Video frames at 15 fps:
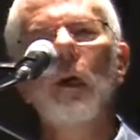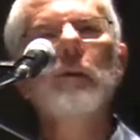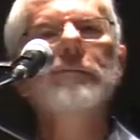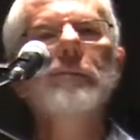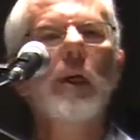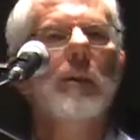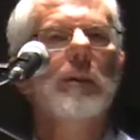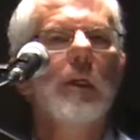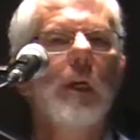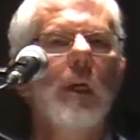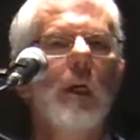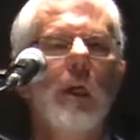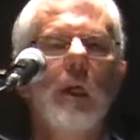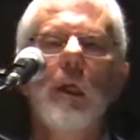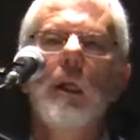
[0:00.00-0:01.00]
measure
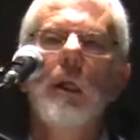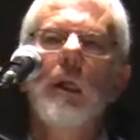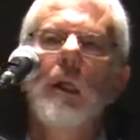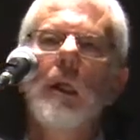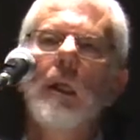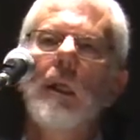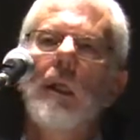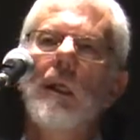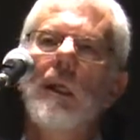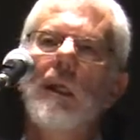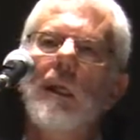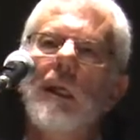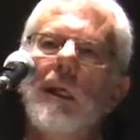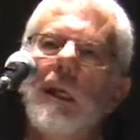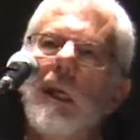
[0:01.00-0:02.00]

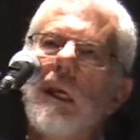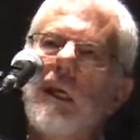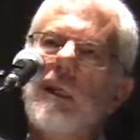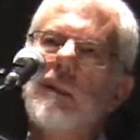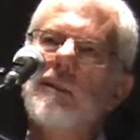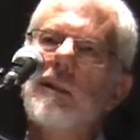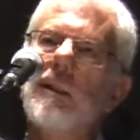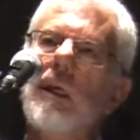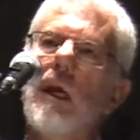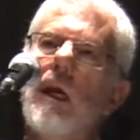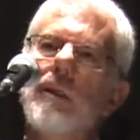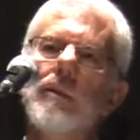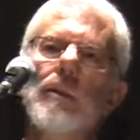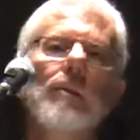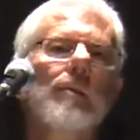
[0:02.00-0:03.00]
is the
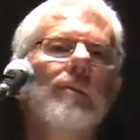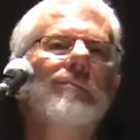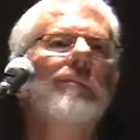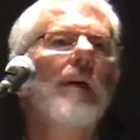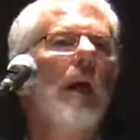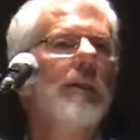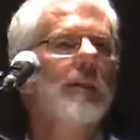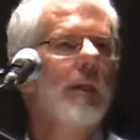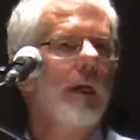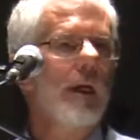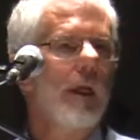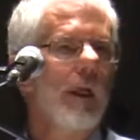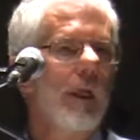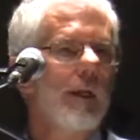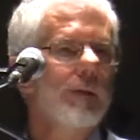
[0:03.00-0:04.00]
essence of matter,
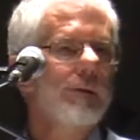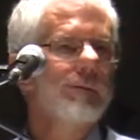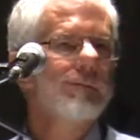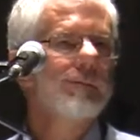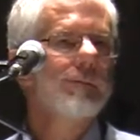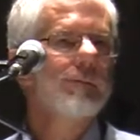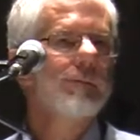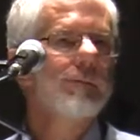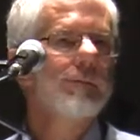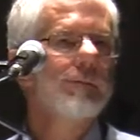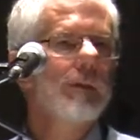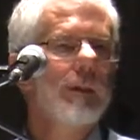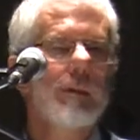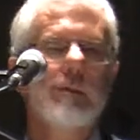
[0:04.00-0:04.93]
because